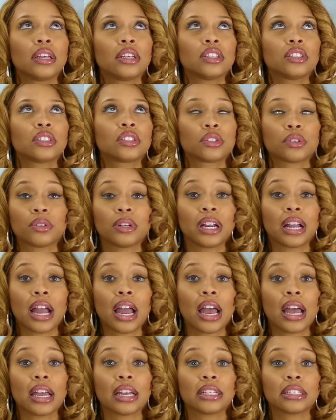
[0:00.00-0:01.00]
certain
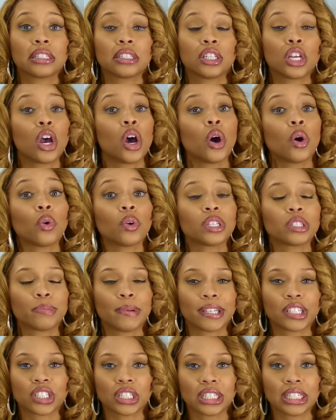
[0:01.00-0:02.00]
guys no,
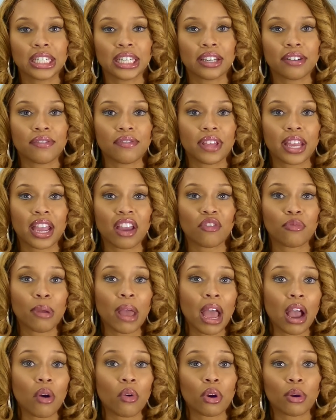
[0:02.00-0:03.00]
especially if they have
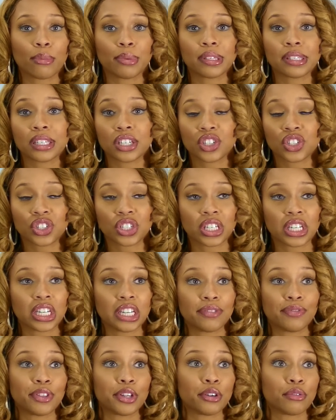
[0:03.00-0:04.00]
power and position,
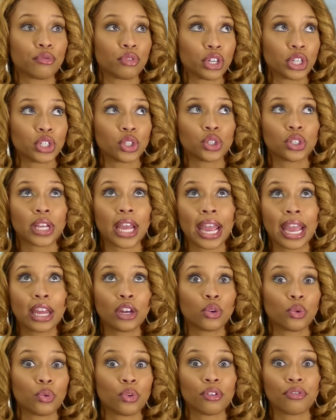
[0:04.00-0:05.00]
if they're rich
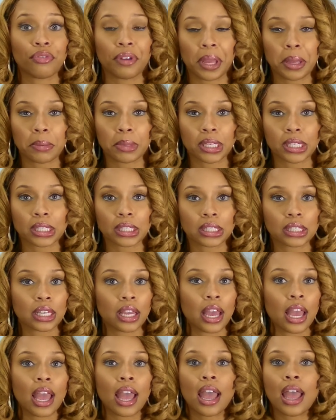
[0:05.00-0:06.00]
and or famous?
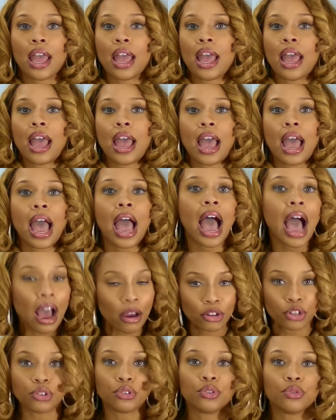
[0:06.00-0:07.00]

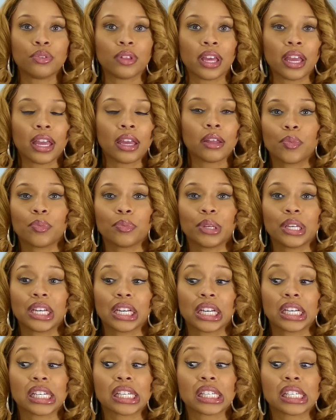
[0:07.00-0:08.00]
How do you do that?
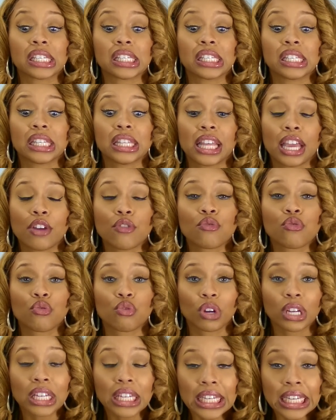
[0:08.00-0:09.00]
Because they
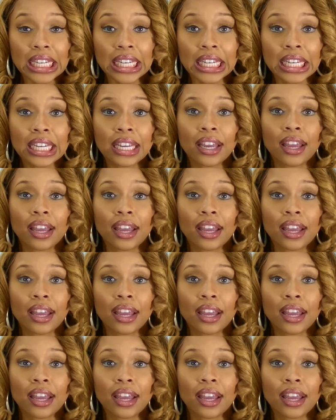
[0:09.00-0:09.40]
really